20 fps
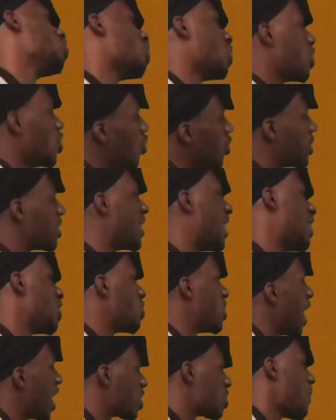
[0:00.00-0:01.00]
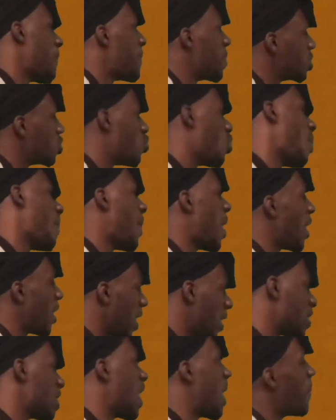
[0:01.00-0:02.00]
I knew the day the doctors put you in my
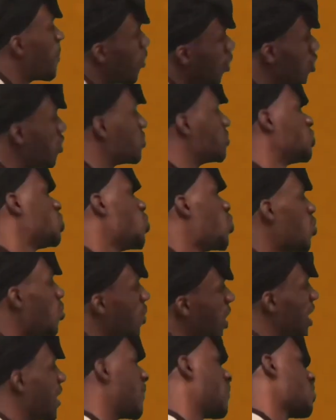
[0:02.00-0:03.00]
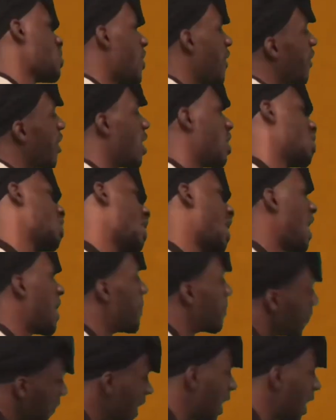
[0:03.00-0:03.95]
goddamn hand, you wasn't a goddamn